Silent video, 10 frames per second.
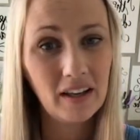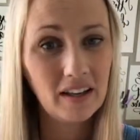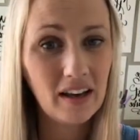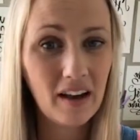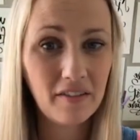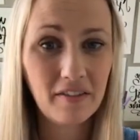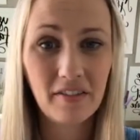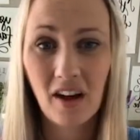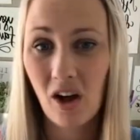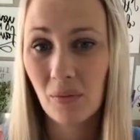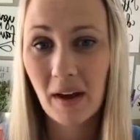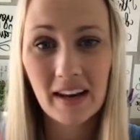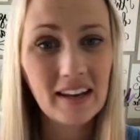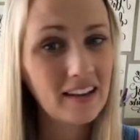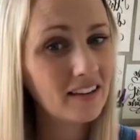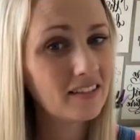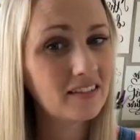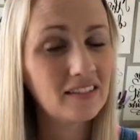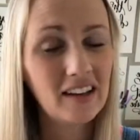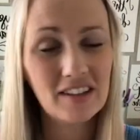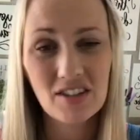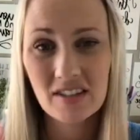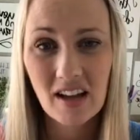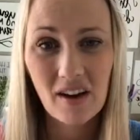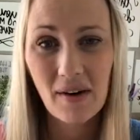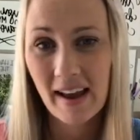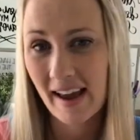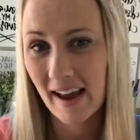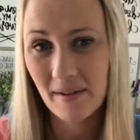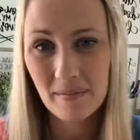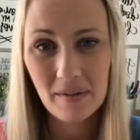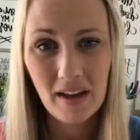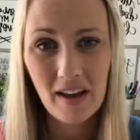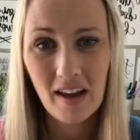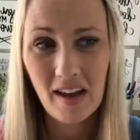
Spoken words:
enough already, just how I am,